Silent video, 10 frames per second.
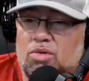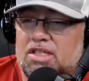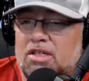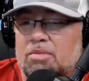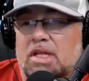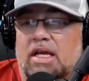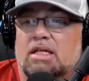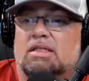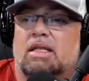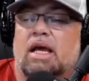with some
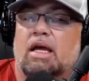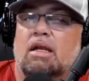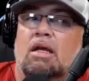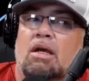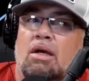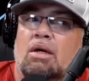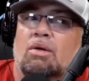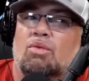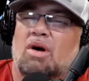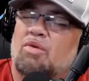things that,
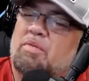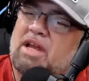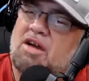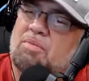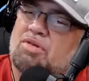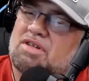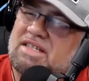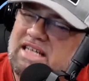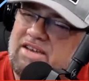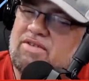while we may not
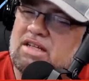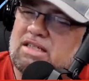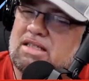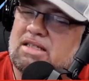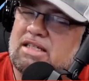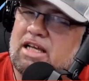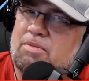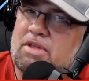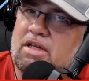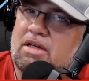perceive it as the same
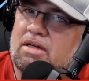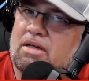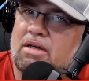thing,